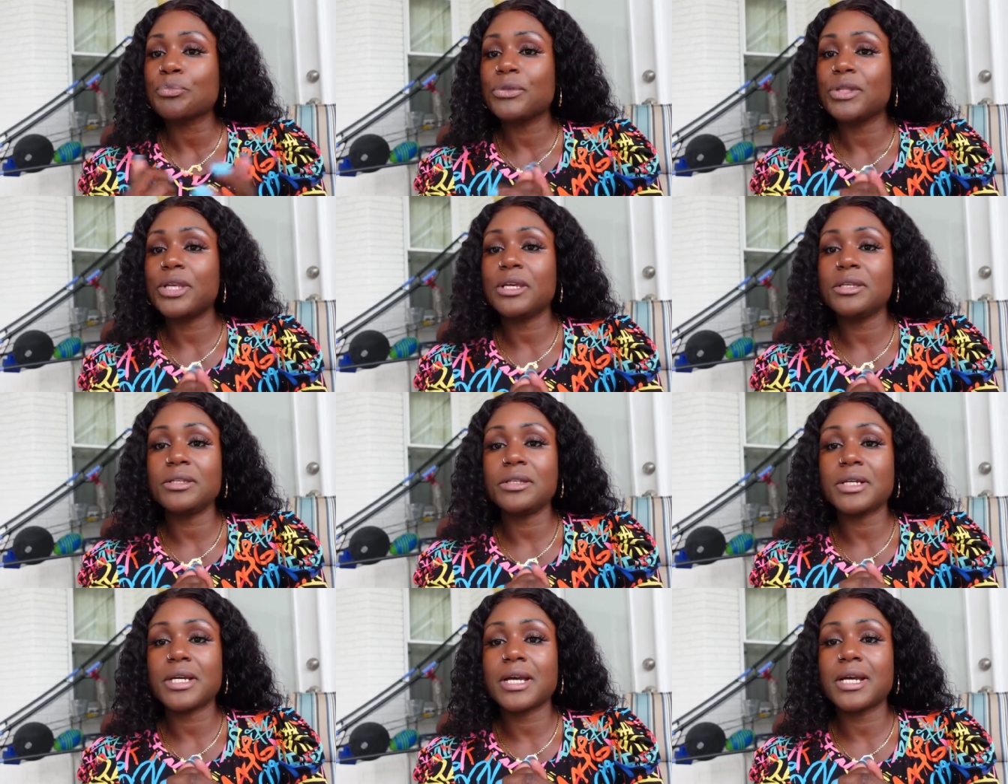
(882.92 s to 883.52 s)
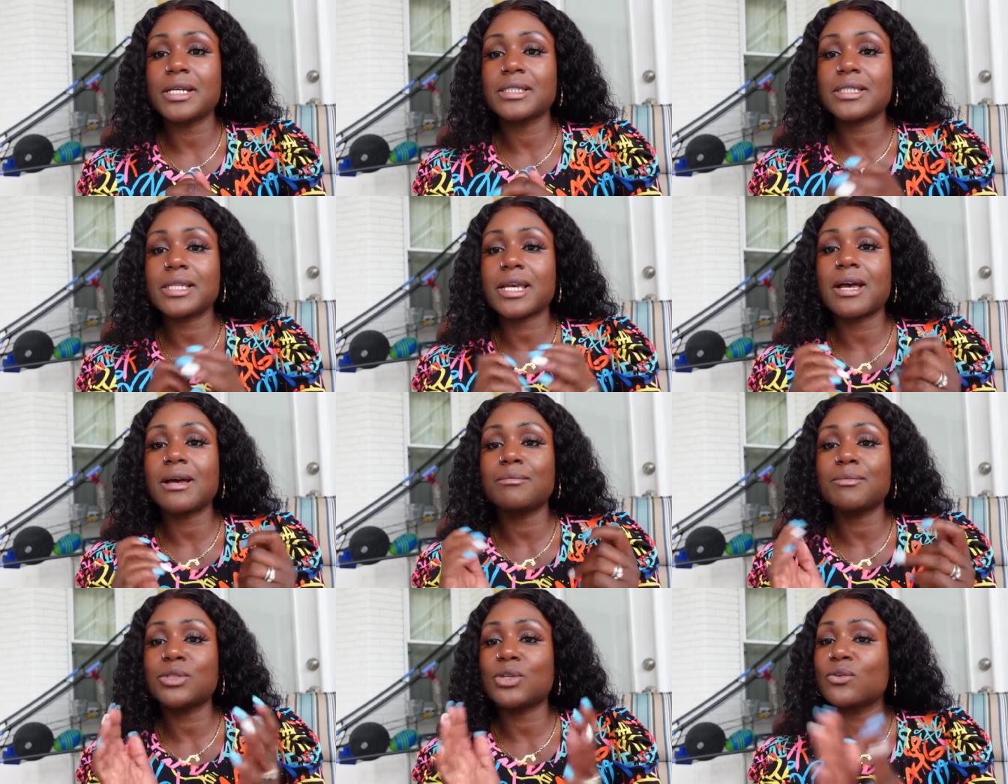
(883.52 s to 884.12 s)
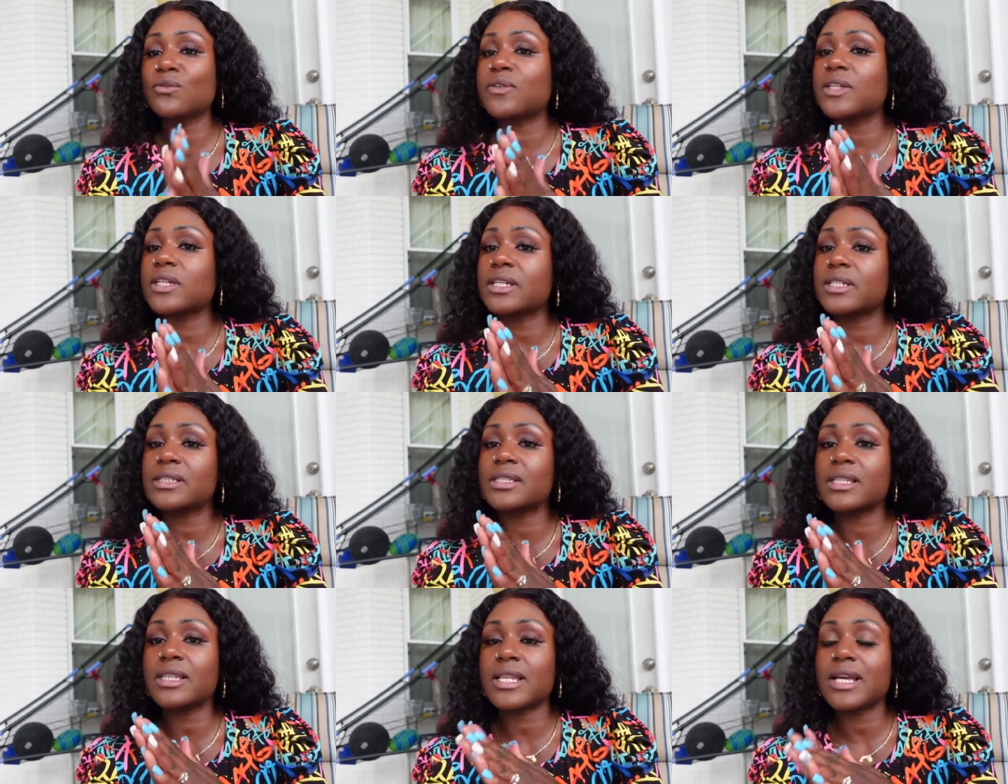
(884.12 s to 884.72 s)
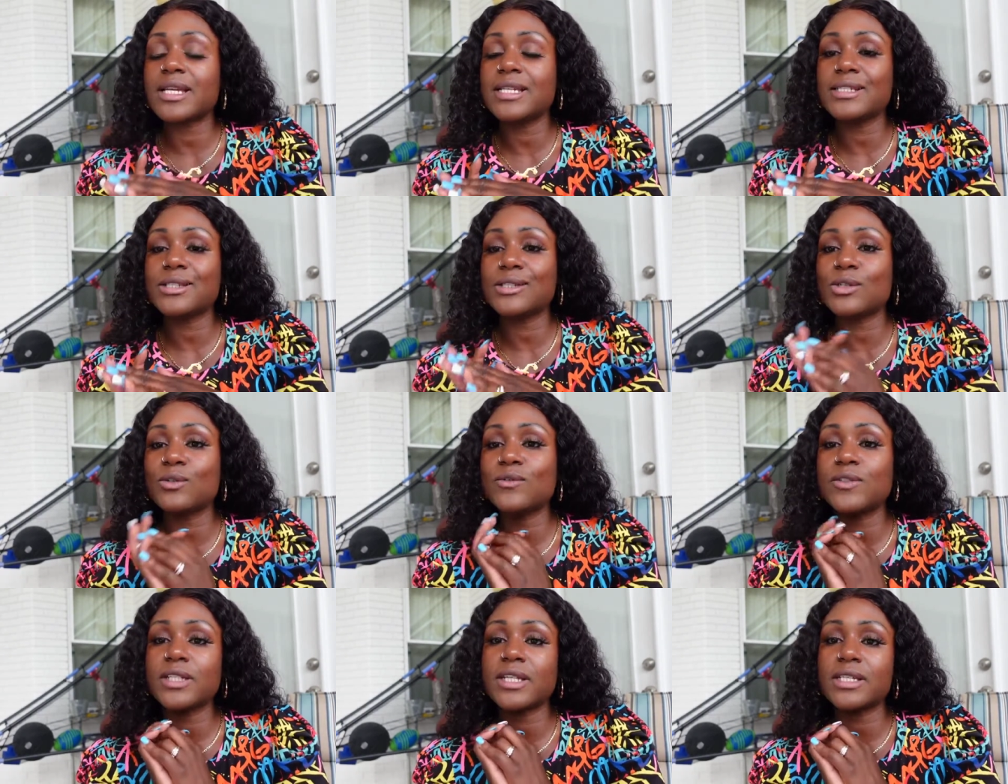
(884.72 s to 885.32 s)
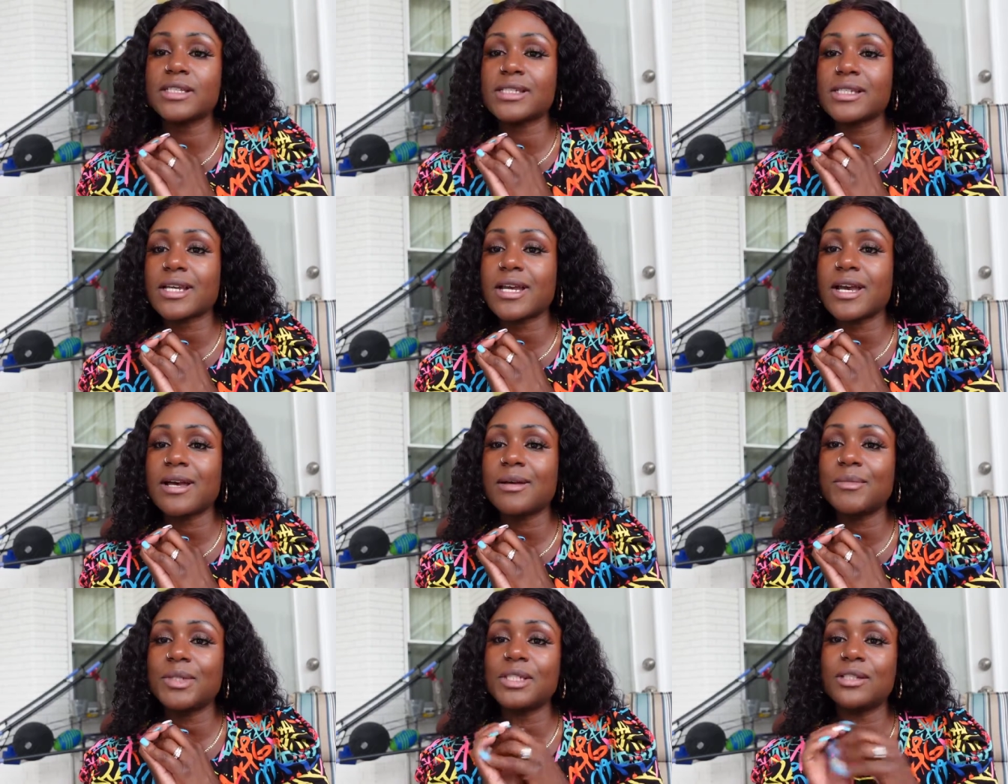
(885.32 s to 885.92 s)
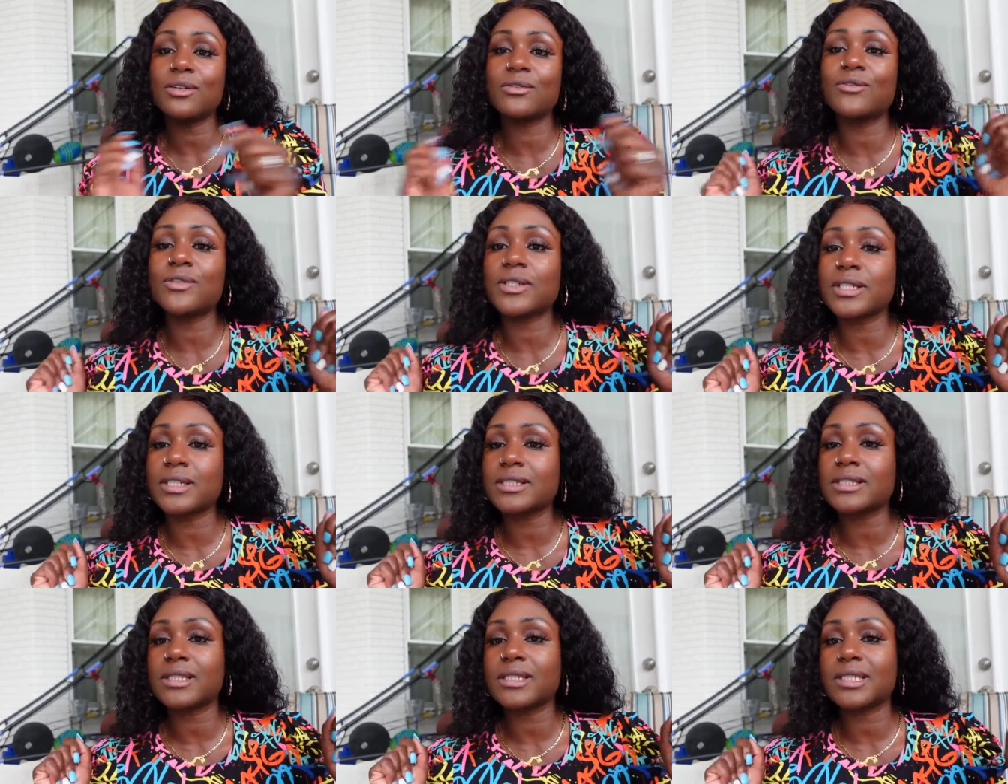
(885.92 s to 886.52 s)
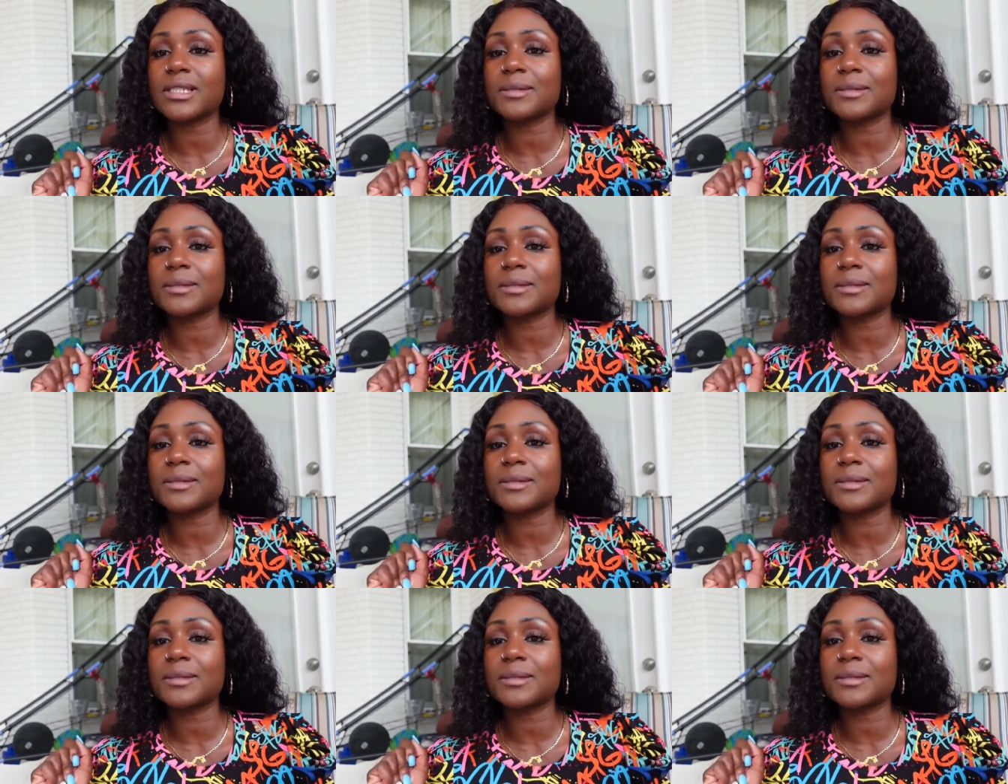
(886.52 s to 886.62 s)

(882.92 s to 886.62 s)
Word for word: Yeah, you guys, um, don't forget to like, don't forget to comment, don't forget to